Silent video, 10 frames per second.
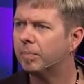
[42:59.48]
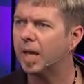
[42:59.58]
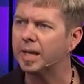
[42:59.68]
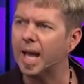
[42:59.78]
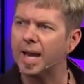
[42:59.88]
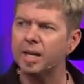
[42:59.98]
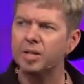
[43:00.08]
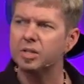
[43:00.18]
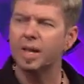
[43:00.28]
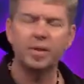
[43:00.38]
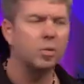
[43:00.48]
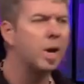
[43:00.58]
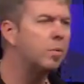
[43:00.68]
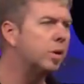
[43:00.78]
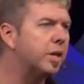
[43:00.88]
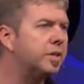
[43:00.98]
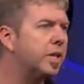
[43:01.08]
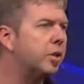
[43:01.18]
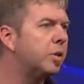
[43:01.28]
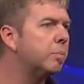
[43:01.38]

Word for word: And God, in His loving way, will continue to